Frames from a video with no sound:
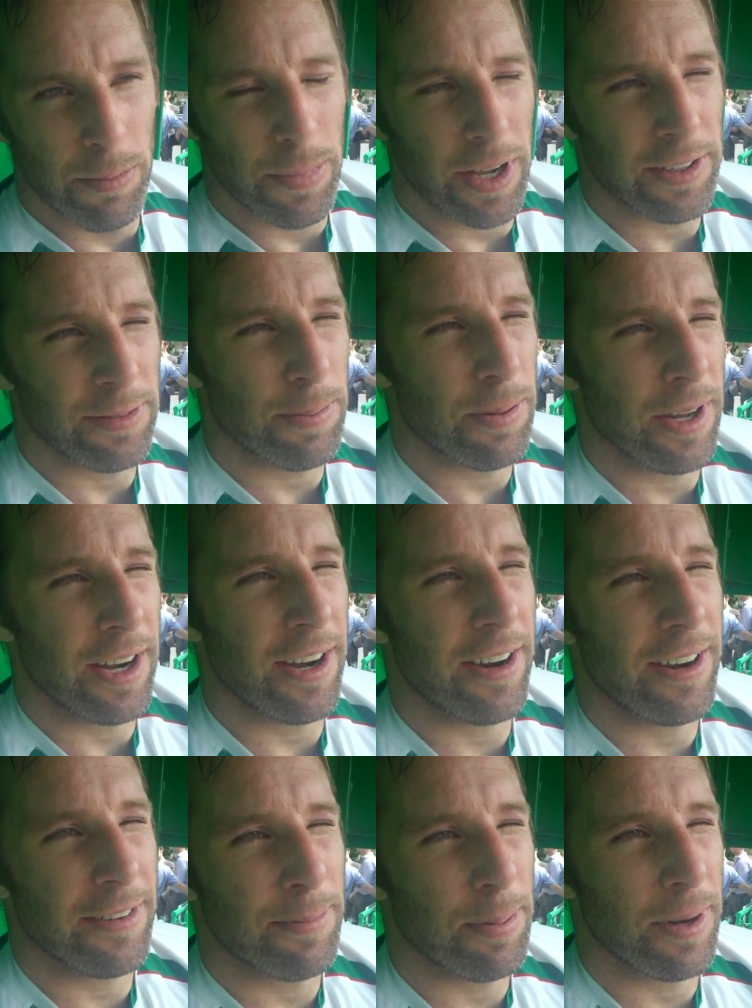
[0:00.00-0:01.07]
Best
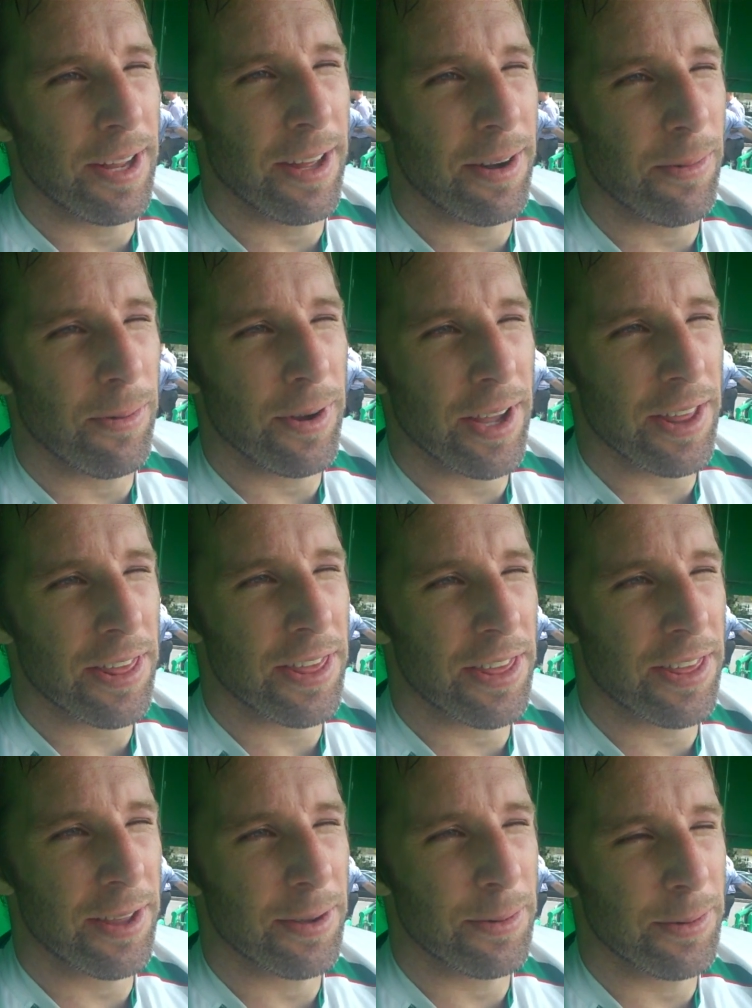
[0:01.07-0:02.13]
player I've played
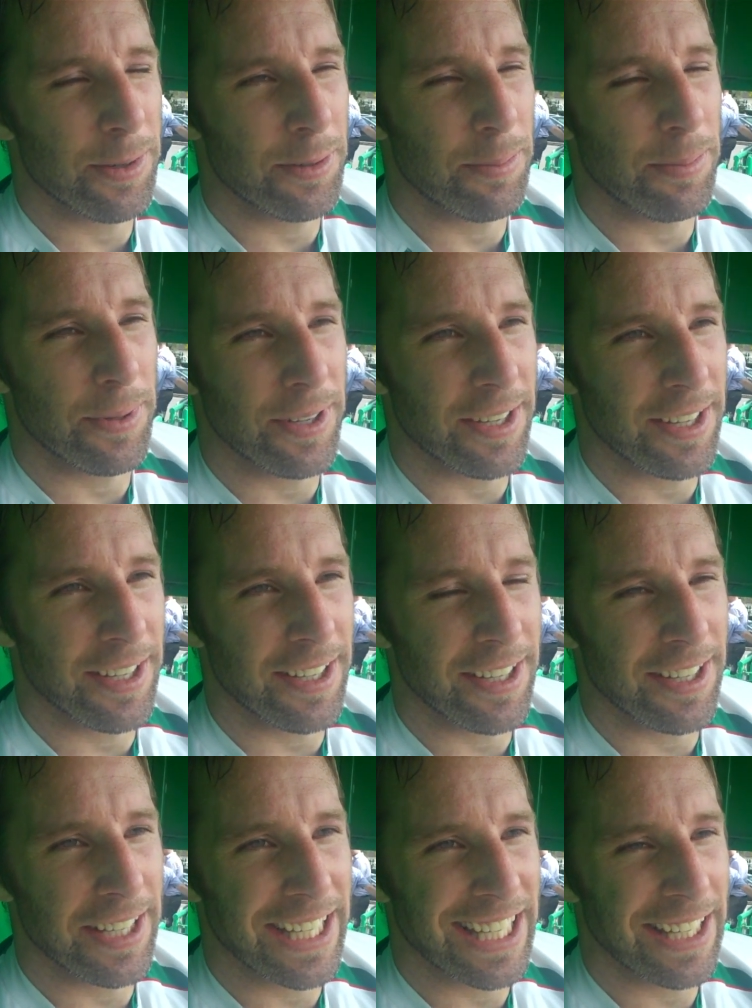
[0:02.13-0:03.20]
with would
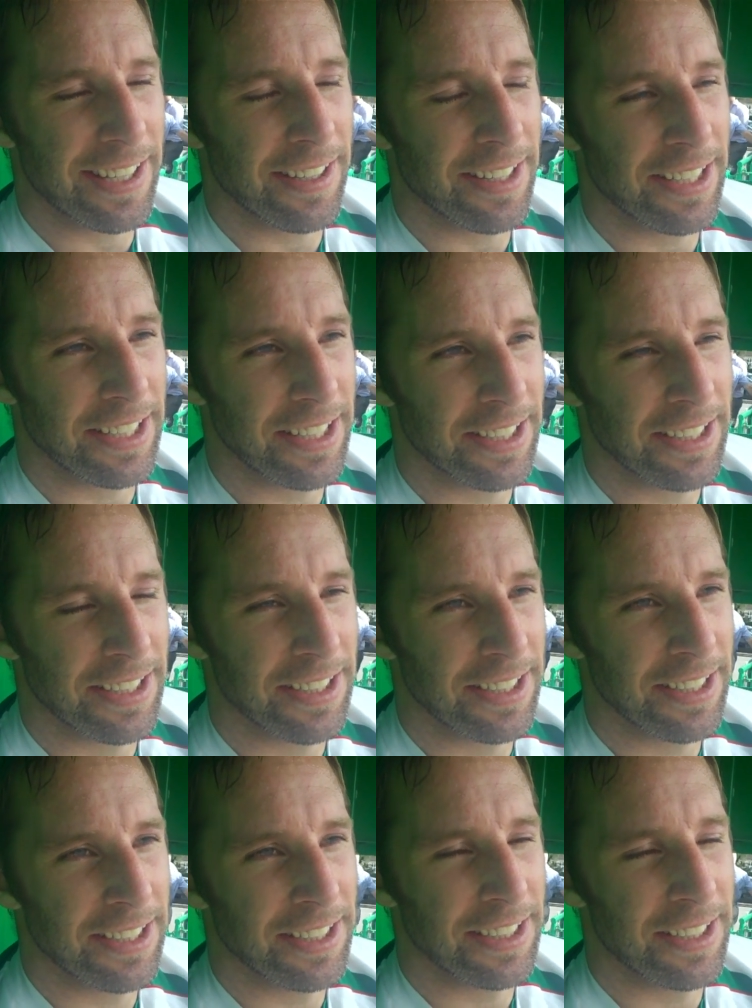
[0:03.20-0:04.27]
be
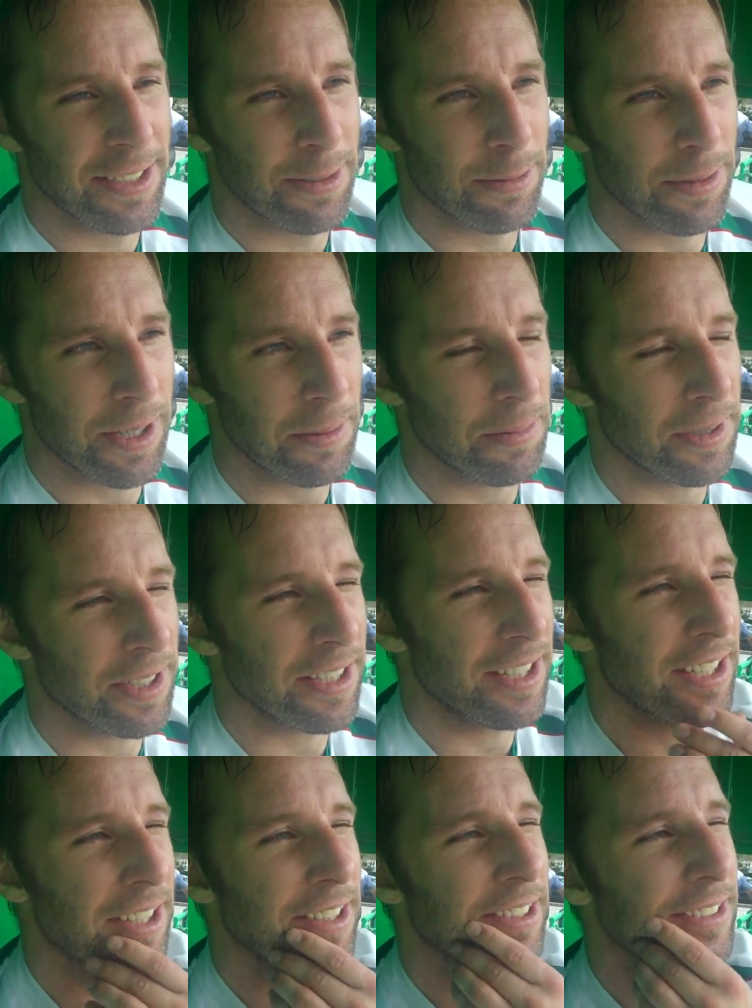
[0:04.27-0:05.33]

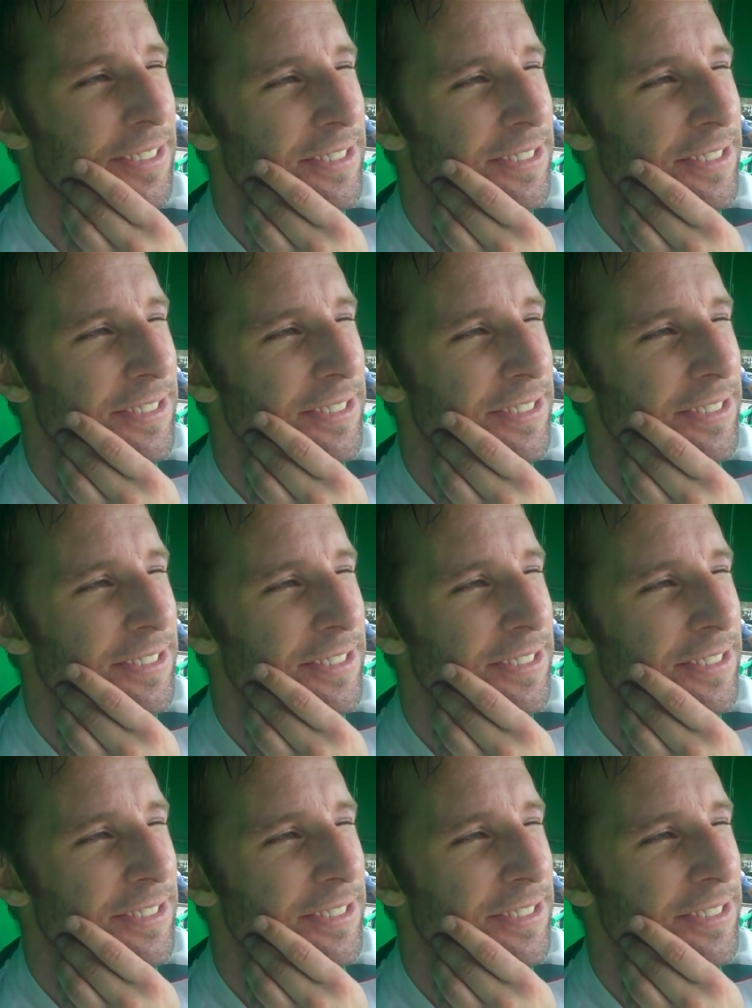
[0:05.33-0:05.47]
probably